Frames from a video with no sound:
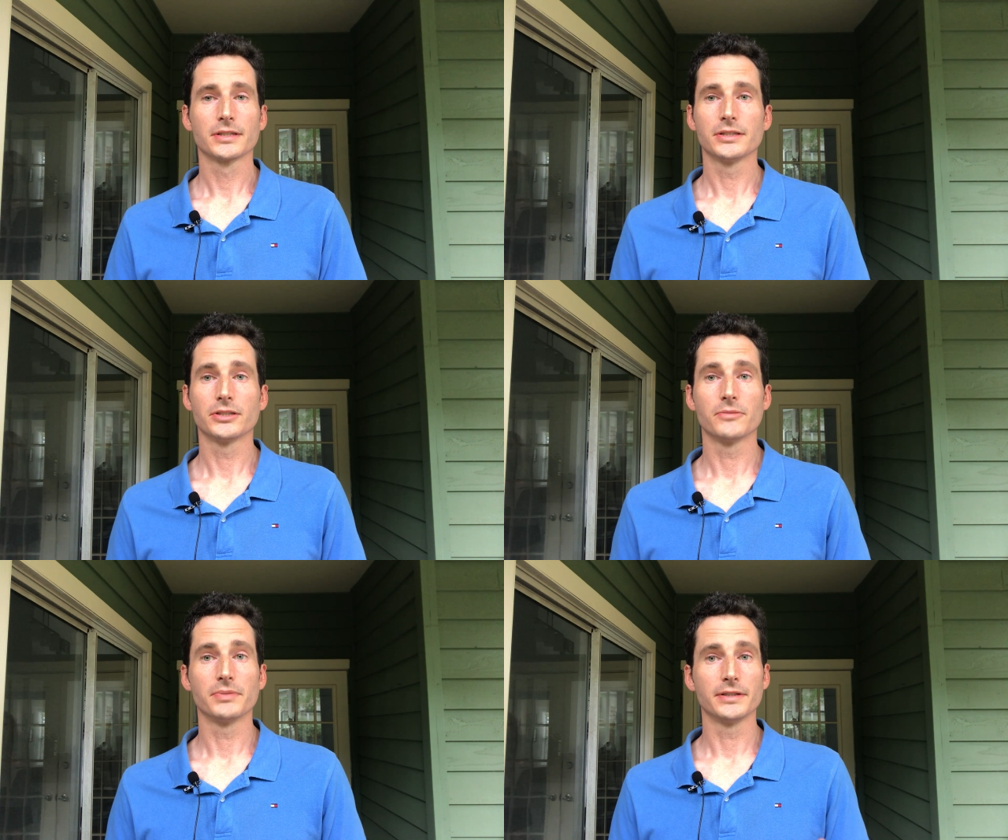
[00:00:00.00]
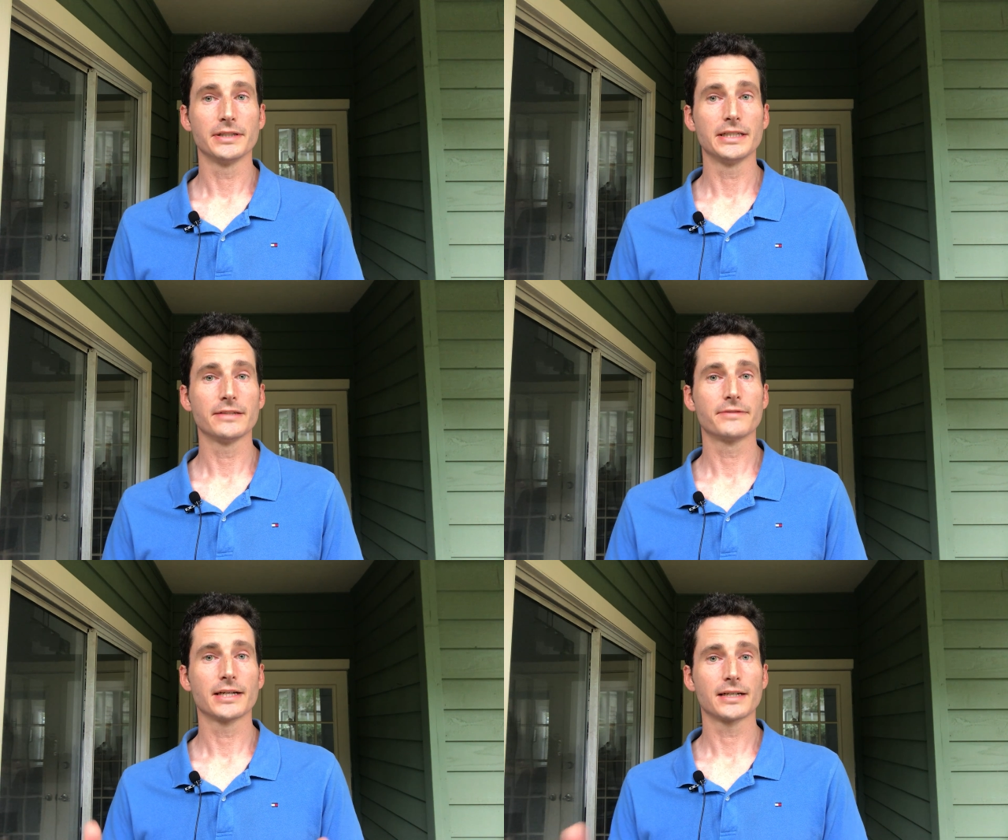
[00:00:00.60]

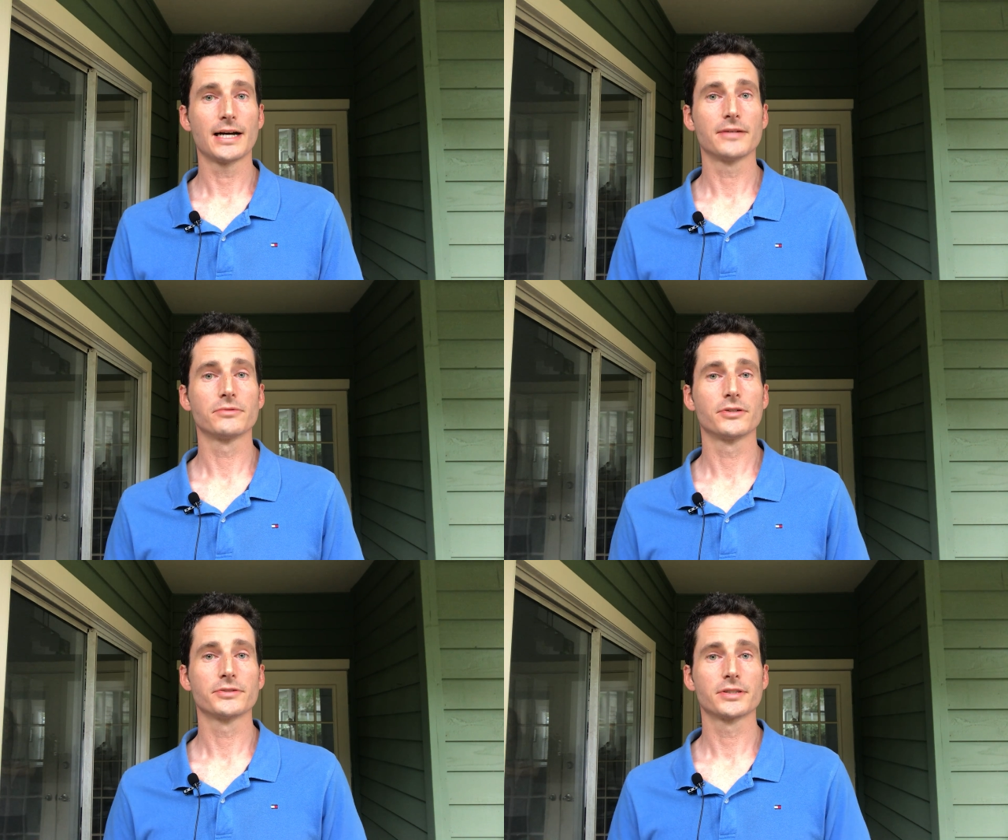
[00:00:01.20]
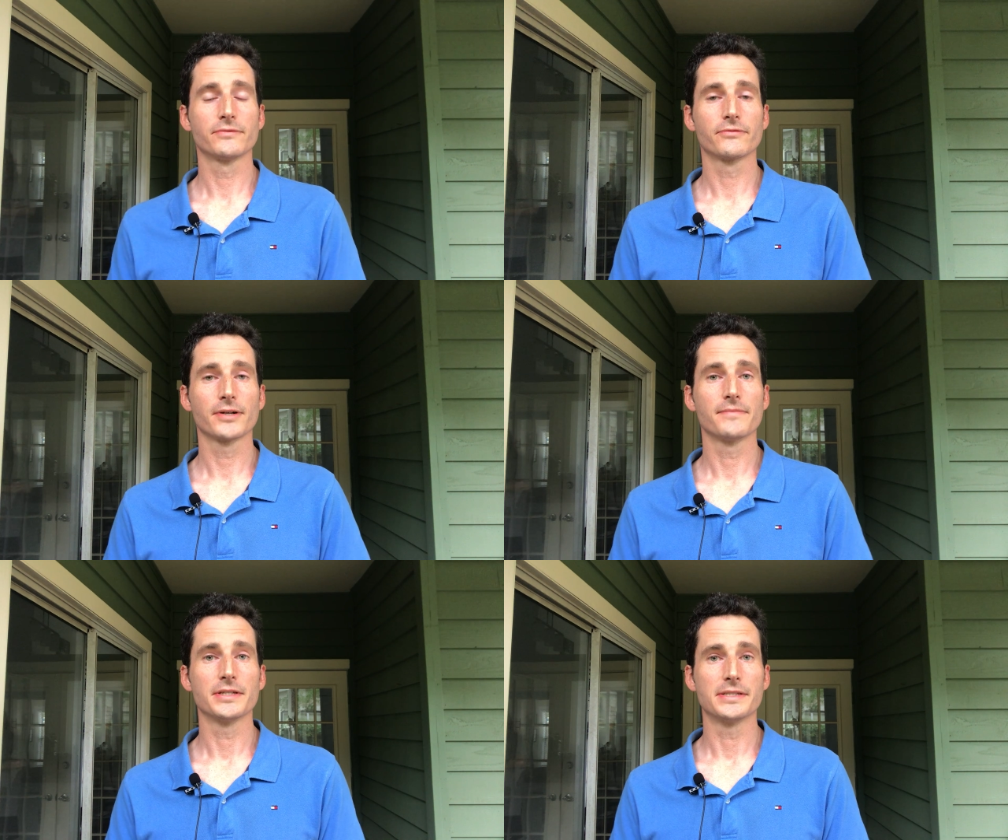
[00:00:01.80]
Believe that God rose him
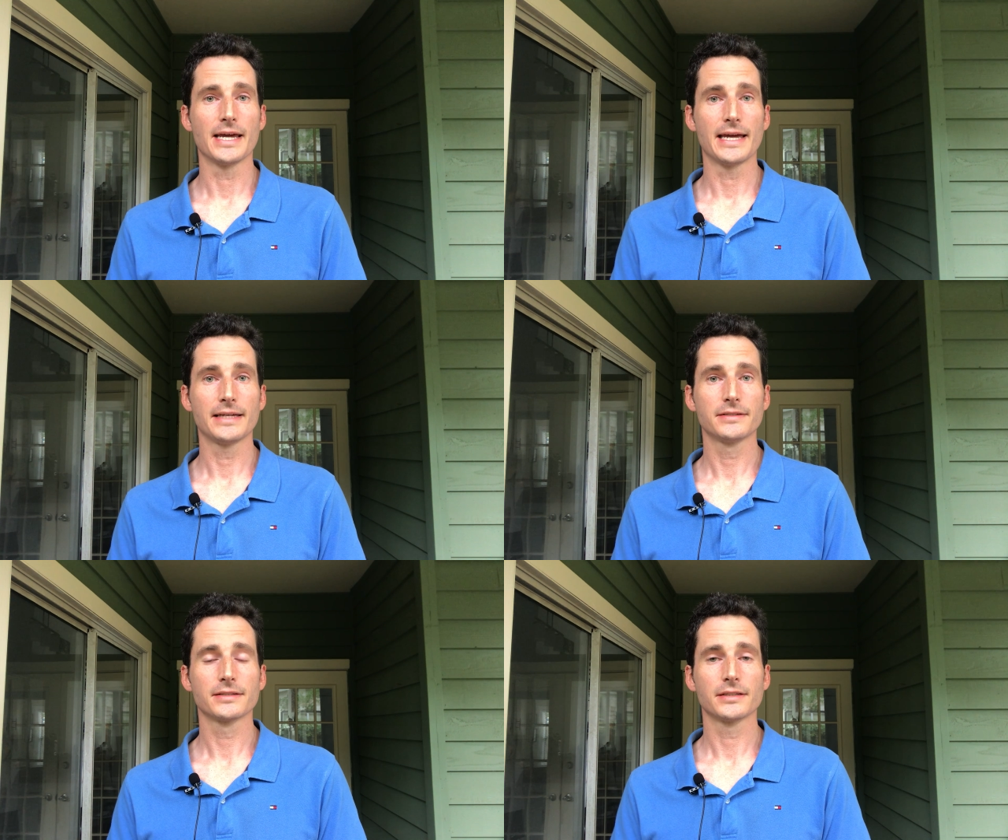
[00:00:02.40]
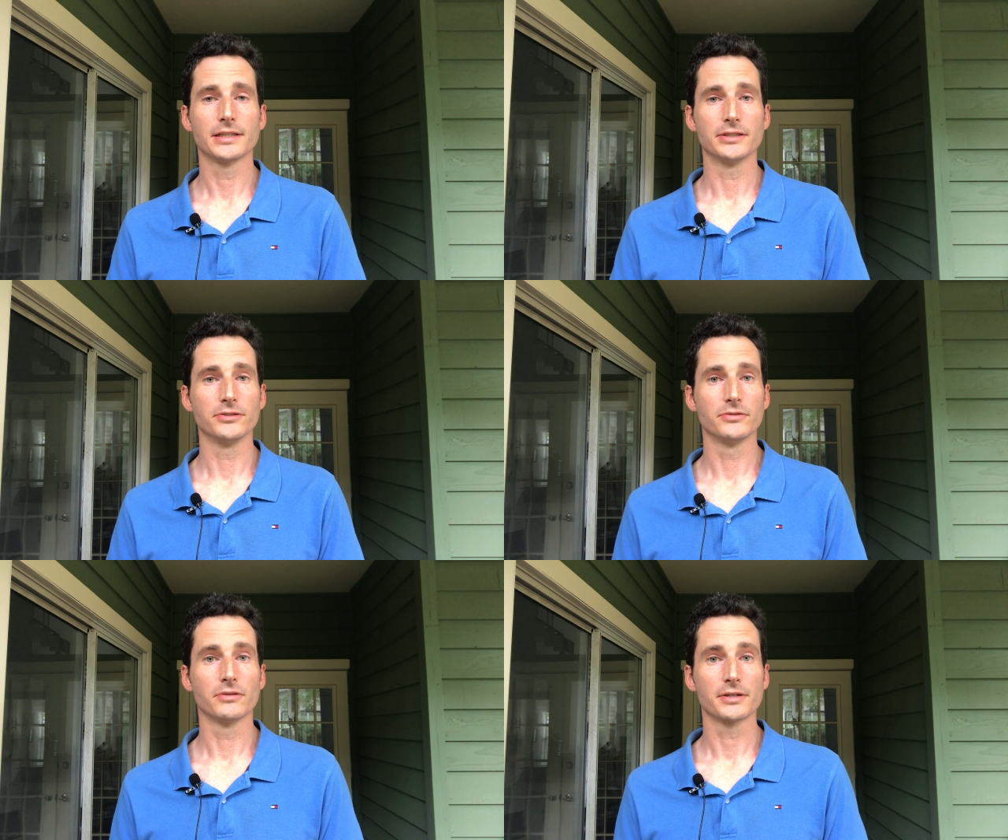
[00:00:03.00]
from the dead and
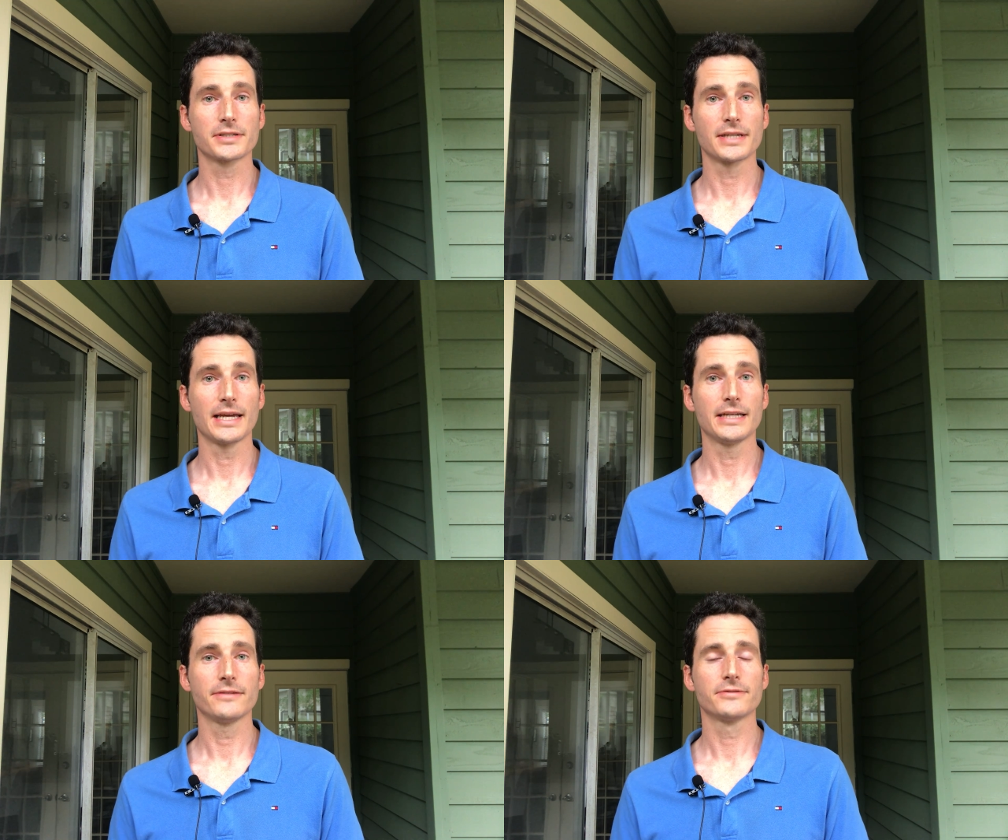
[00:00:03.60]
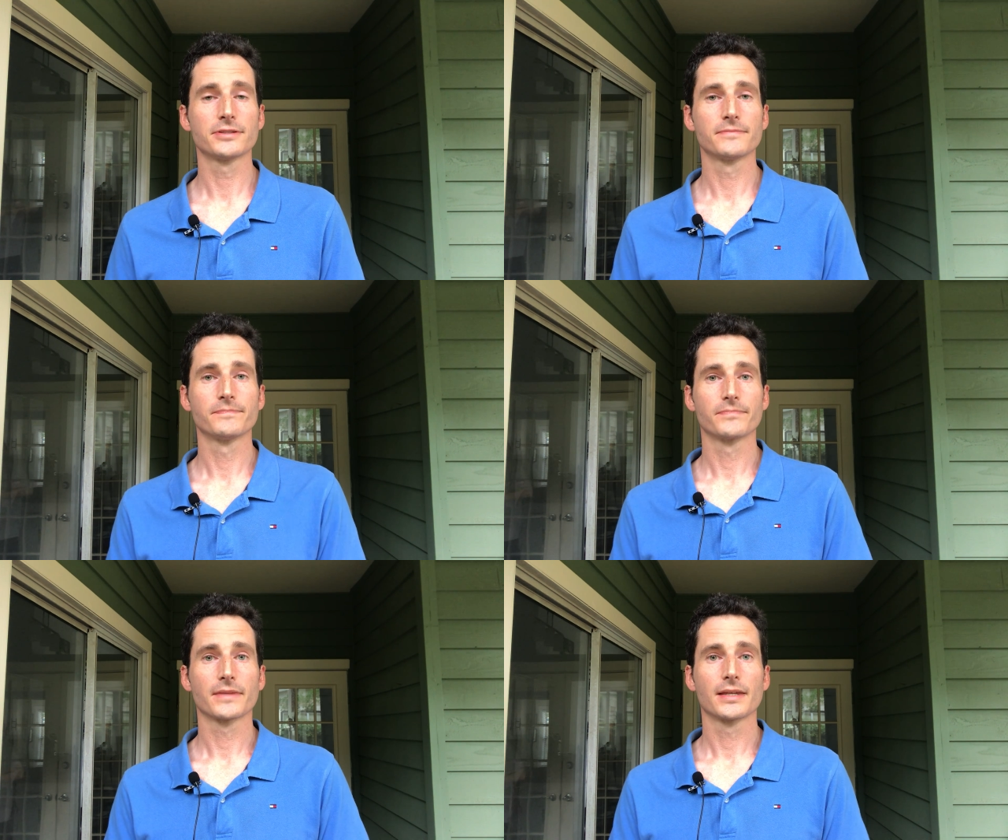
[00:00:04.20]
you are saved,
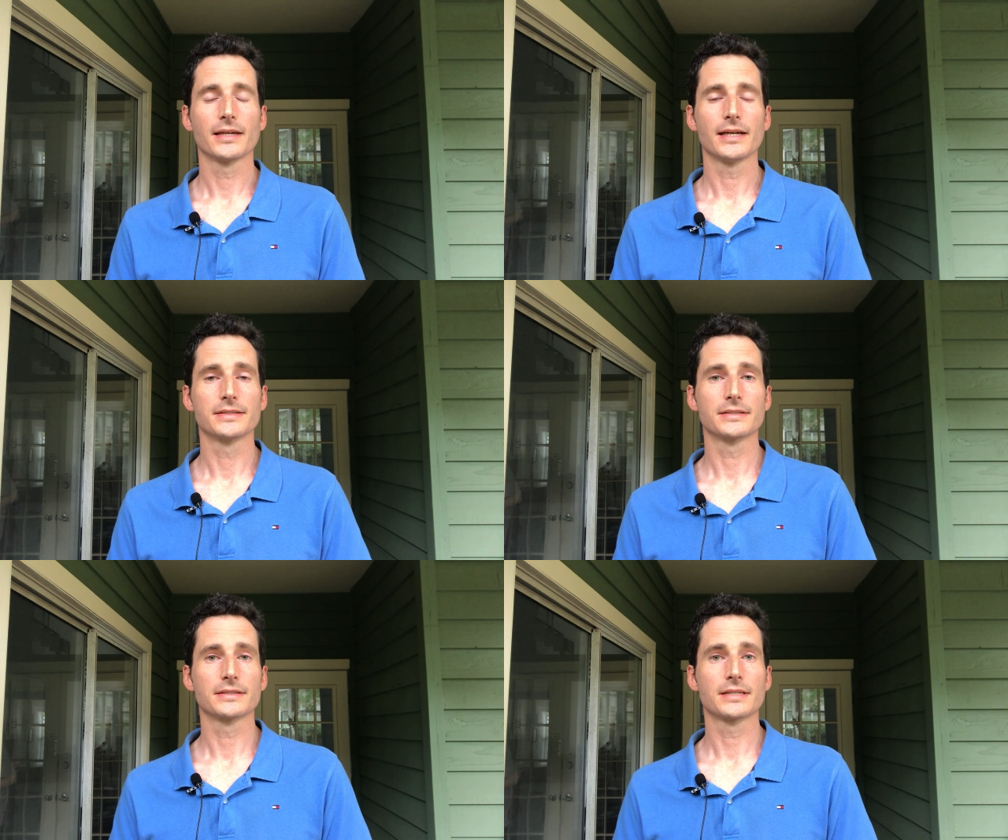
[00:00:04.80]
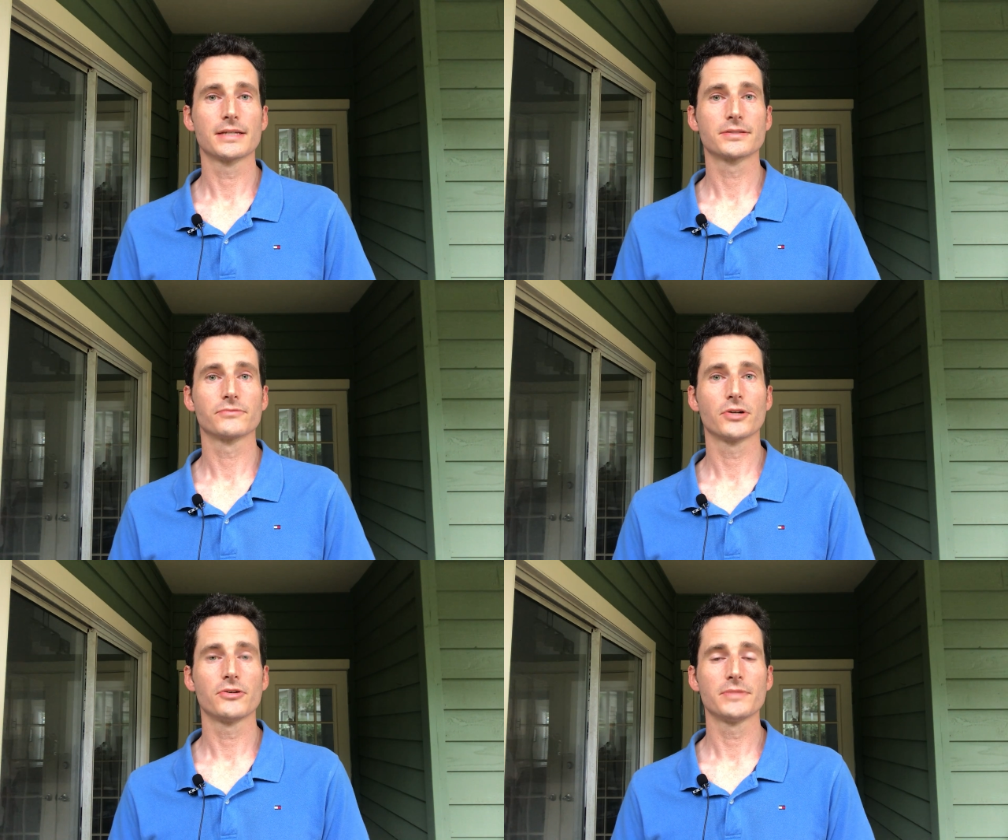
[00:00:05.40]
as it says
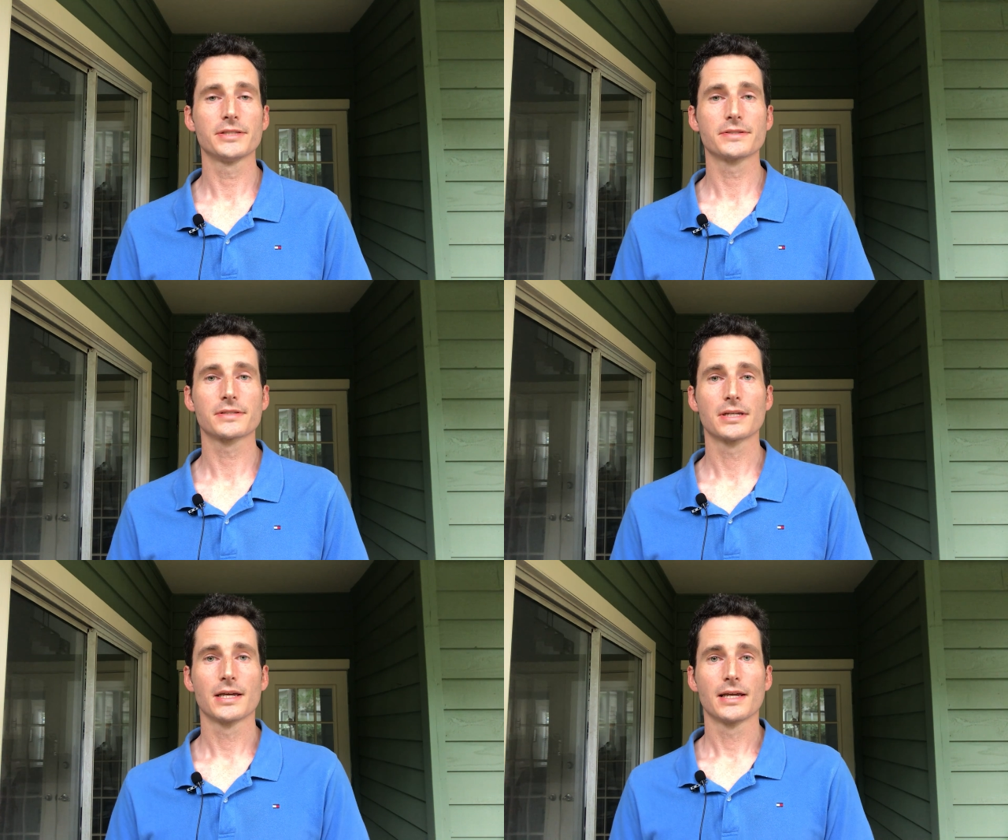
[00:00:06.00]
in Romans.